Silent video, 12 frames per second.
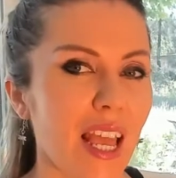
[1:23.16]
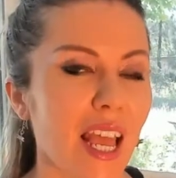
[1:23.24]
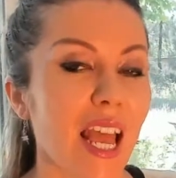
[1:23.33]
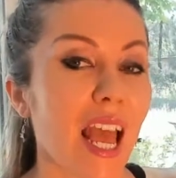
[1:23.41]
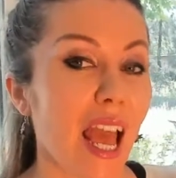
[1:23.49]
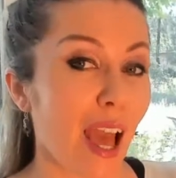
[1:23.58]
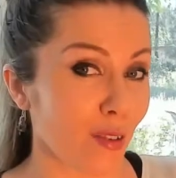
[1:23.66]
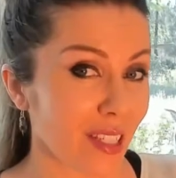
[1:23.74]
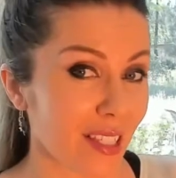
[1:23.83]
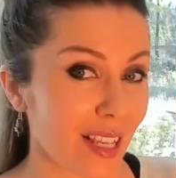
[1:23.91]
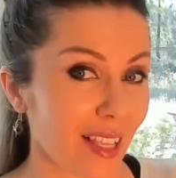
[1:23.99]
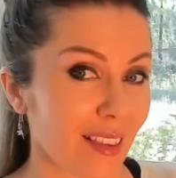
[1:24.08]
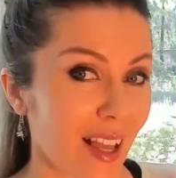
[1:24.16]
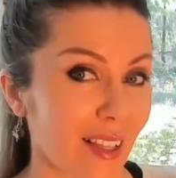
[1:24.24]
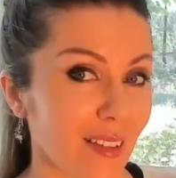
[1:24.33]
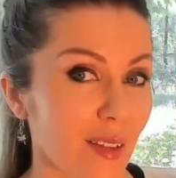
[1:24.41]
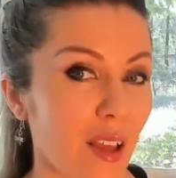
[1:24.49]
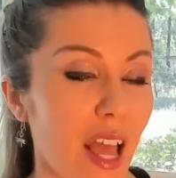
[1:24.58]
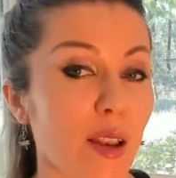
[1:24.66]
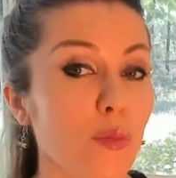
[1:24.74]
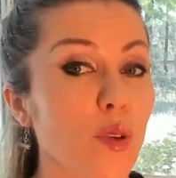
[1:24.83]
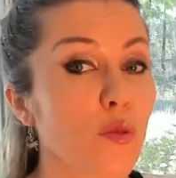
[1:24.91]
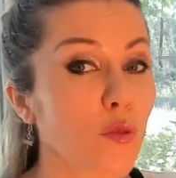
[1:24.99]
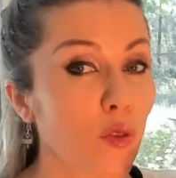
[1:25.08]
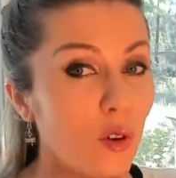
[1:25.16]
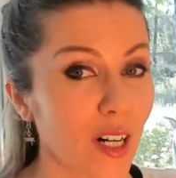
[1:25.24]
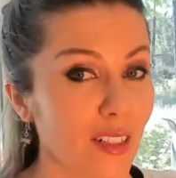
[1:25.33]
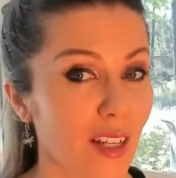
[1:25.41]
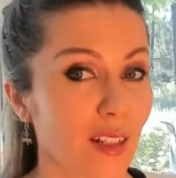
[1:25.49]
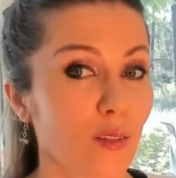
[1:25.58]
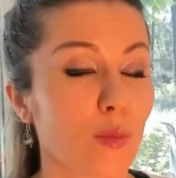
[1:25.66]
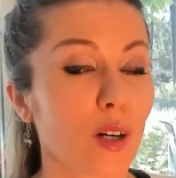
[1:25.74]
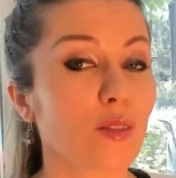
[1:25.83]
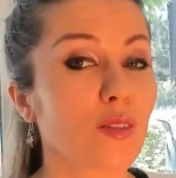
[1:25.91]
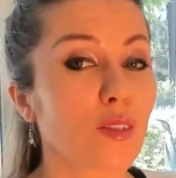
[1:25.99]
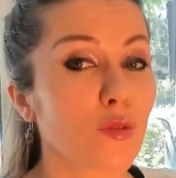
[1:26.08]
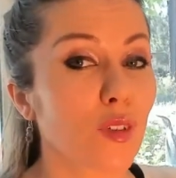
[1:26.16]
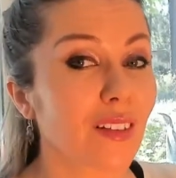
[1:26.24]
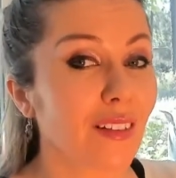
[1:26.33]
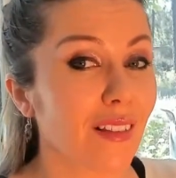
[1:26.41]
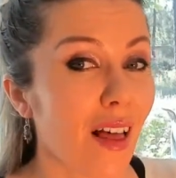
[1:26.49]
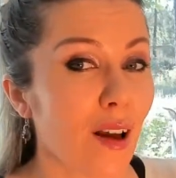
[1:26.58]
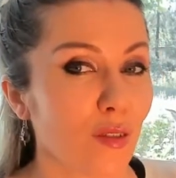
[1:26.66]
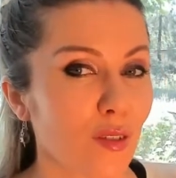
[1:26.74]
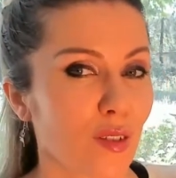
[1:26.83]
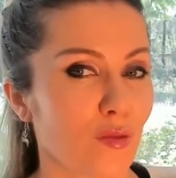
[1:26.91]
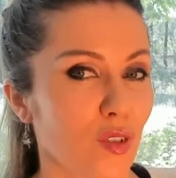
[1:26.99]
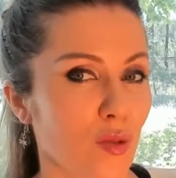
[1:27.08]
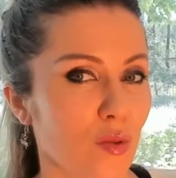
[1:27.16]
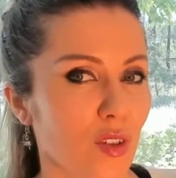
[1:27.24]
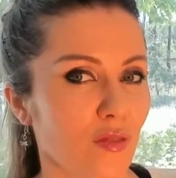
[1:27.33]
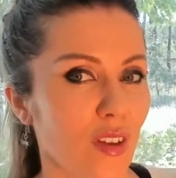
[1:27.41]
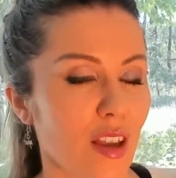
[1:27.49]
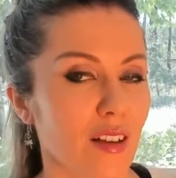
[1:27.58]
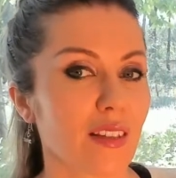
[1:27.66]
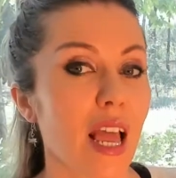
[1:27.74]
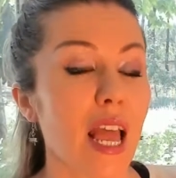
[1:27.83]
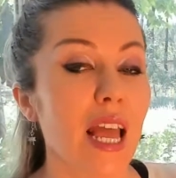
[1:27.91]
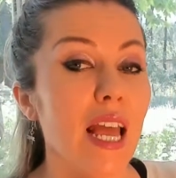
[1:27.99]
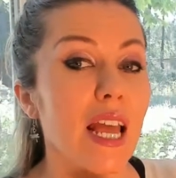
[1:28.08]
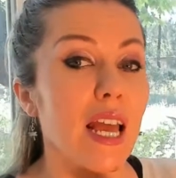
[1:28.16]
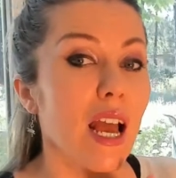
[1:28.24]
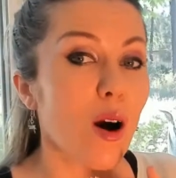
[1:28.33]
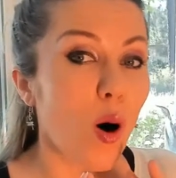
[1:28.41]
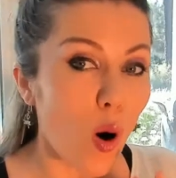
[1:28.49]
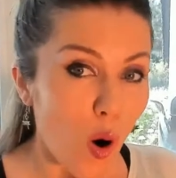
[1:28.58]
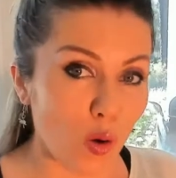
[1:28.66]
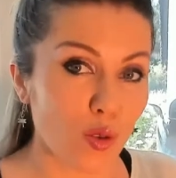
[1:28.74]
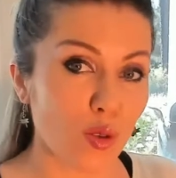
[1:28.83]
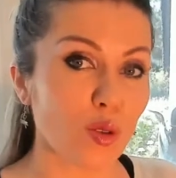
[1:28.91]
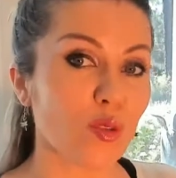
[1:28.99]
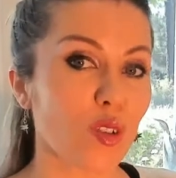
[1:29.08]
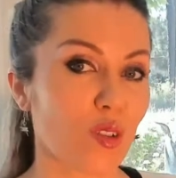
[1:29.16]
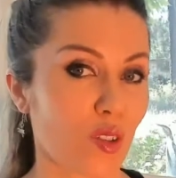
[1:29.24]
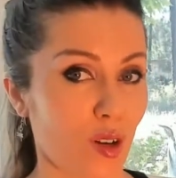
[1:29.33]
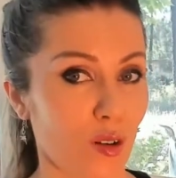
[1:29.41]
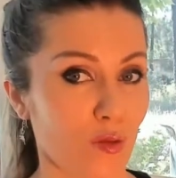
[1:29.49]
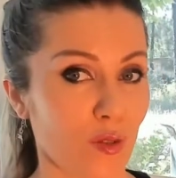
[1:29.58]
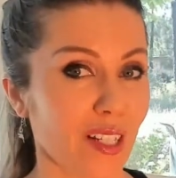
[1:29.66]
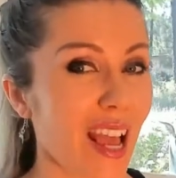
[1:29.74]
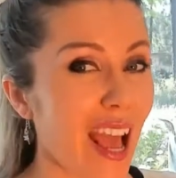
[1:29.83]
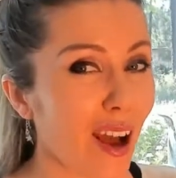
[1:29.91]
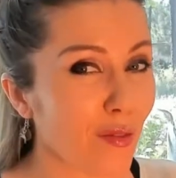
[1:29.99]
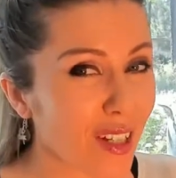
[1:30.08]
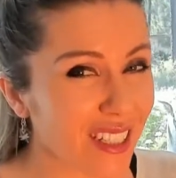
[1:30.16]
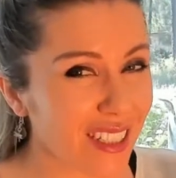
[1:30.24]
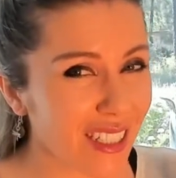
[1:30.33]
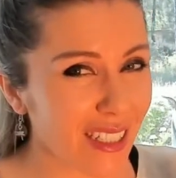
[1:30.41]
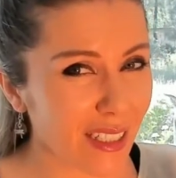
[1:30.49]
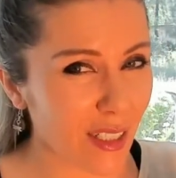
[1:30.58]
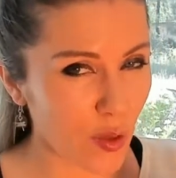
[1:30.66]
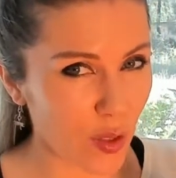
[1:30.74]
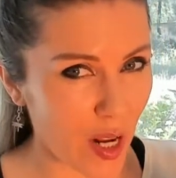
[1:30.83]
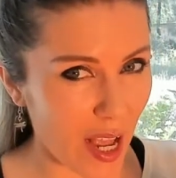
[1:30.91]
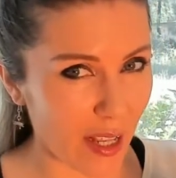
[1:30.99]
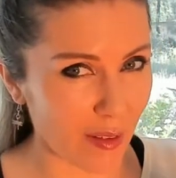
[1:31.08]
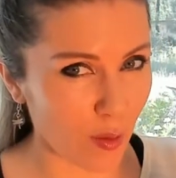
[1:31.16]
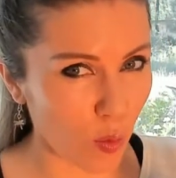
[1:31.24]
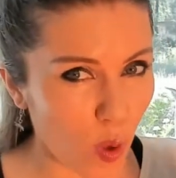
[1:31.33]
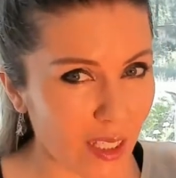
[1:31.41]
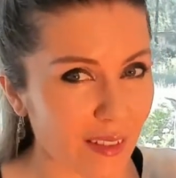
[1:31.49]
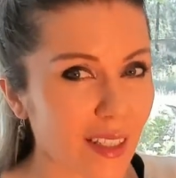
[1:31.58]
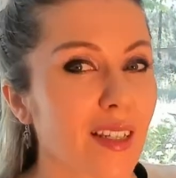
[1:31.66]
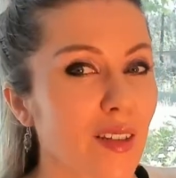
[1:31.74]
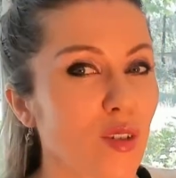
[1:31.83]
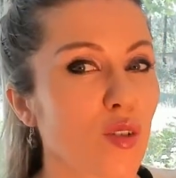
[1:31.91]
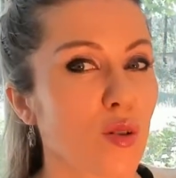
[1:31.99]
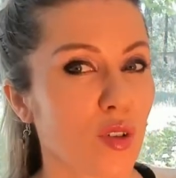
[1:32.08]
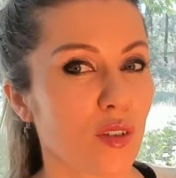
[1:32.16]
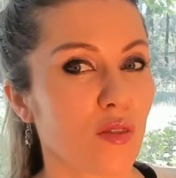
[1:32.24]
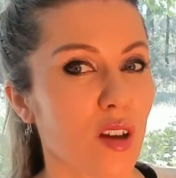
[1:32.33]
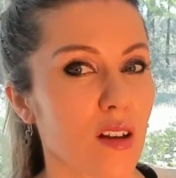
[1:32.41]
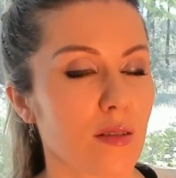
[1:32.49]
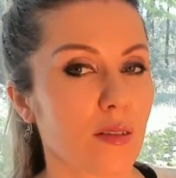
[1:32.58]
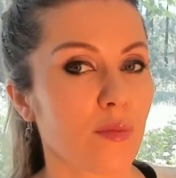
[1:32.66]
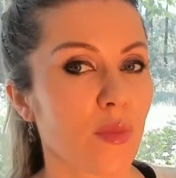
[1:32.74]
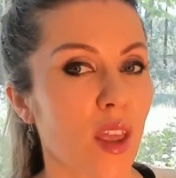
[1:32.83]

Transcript: Having said that, and before I tell you about the different levels of Egyptian dance, also discover and have clear in your head what is Egyptian dance.